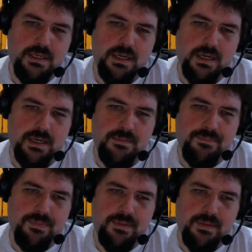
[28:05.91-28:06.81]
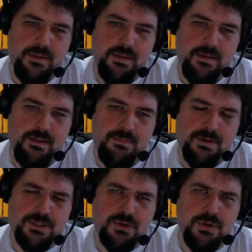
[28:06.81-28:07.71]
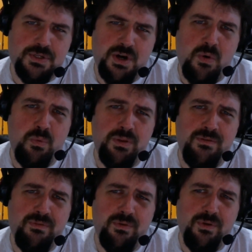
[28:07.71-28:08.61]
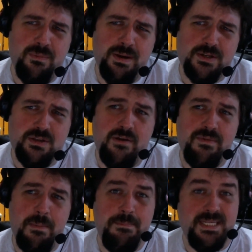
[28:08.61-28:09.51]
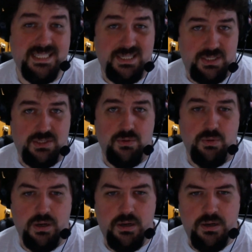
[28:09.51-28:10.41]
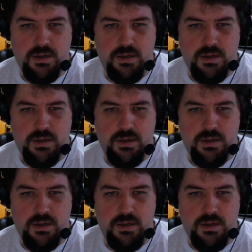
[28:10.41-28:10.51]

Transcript: And the purchase orders are only for the Microsoft Business Store.